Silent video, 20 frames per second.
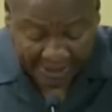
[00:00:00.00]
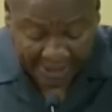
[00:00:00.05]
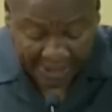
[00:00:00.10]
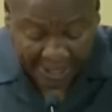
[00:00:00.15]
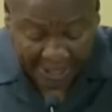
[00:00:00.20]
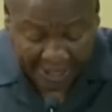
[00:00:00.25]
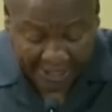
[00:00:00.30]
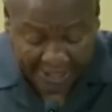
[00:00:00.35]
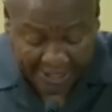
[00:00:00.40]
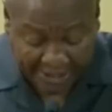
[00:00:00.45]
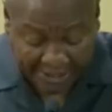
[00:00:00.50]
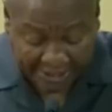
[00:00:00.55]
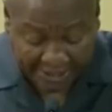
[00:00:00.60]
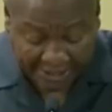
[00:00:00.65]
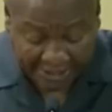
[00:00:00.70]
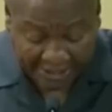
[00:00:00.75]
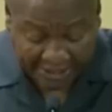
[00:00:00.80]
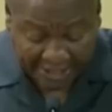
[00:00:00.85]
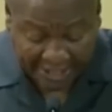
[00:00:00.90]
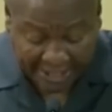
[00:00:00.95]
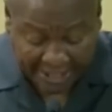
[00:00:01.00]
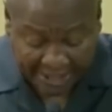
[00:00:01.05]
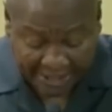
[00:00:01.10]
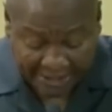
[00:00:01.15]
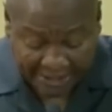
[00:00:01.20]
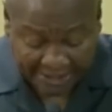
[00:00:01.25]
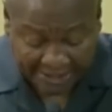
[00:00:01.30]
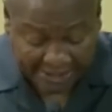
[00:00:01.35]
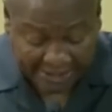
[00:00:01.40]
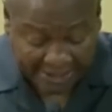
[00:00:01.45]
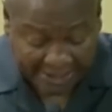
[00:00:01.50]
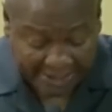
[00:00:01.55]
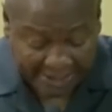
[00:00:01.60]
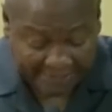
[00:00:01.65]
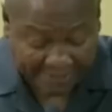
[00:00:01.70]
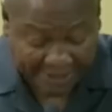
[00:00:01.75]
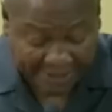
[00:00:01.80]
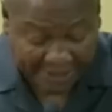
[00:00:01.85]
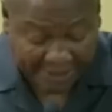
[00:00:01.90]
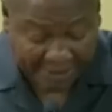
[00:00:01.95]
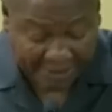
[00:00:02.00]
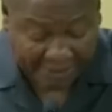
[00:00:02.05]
Our energy sector carries a debt burden